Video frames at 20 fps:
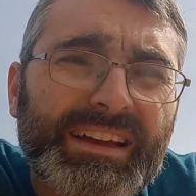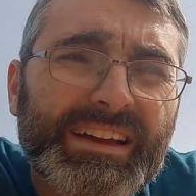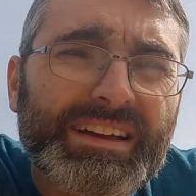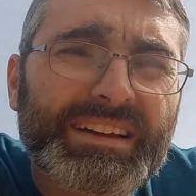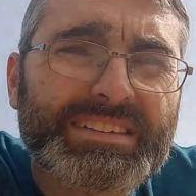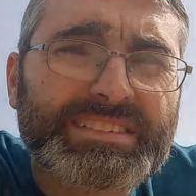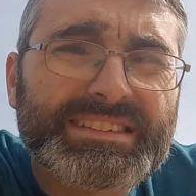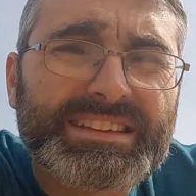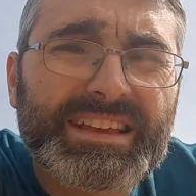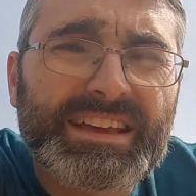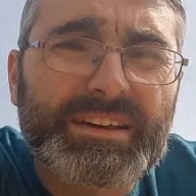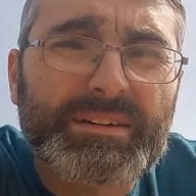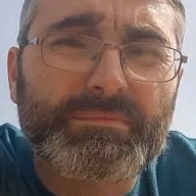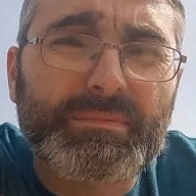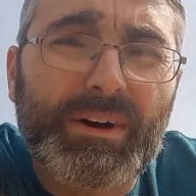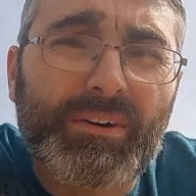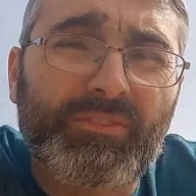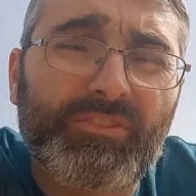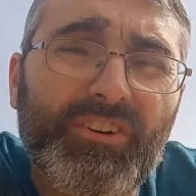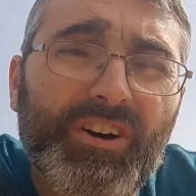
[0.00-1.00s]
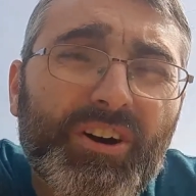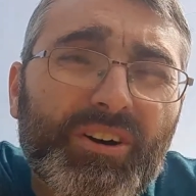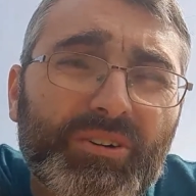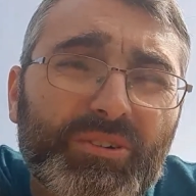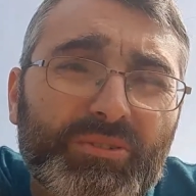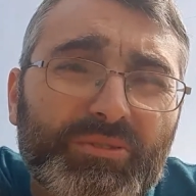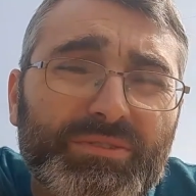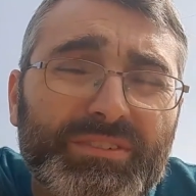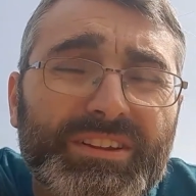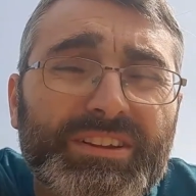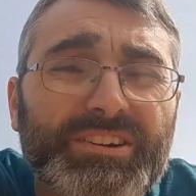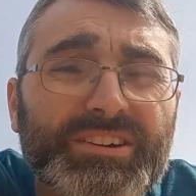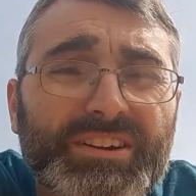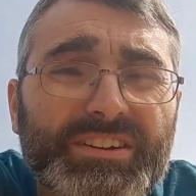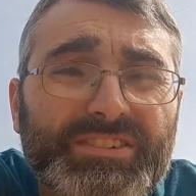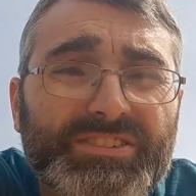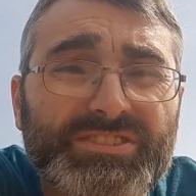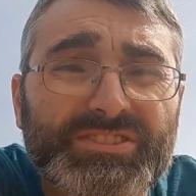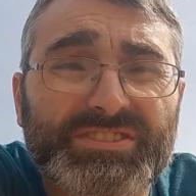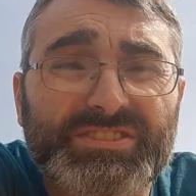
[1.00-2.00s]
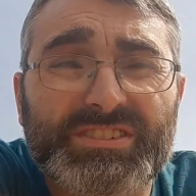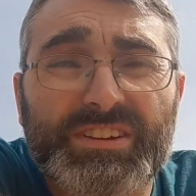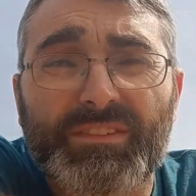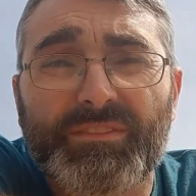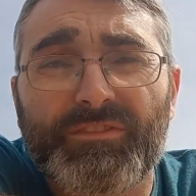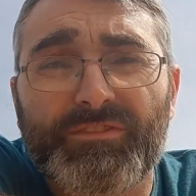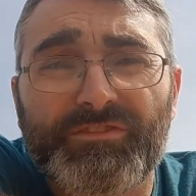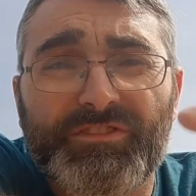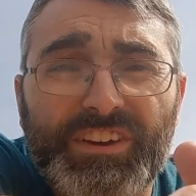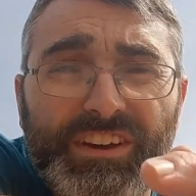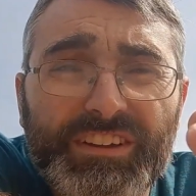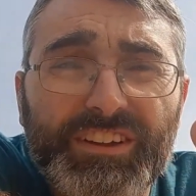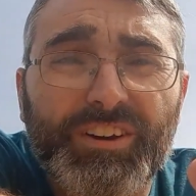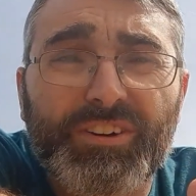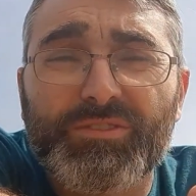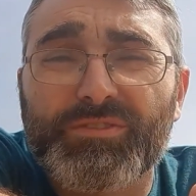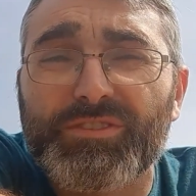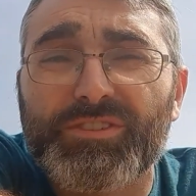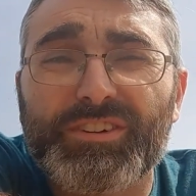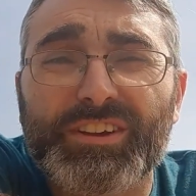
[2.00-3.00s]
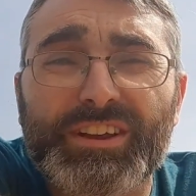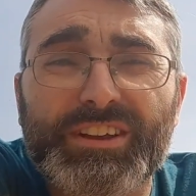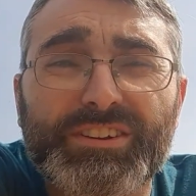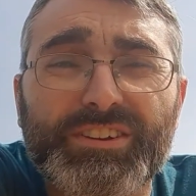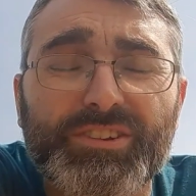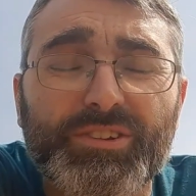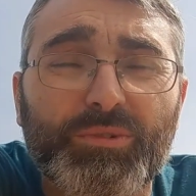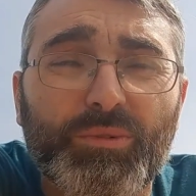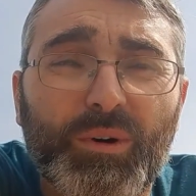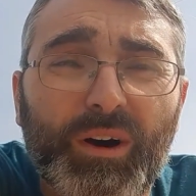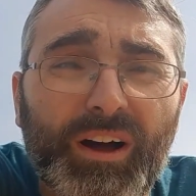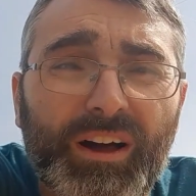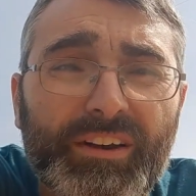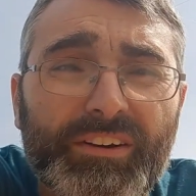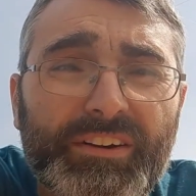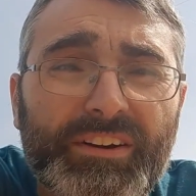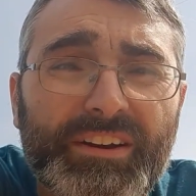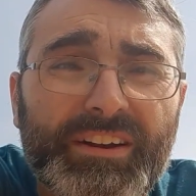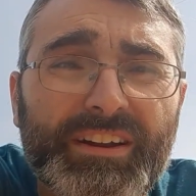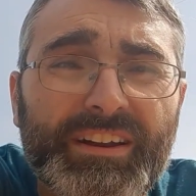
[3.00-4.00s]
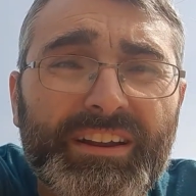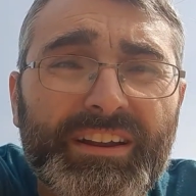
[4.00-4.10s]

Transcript: Guys, my phone literally just fell over into the water.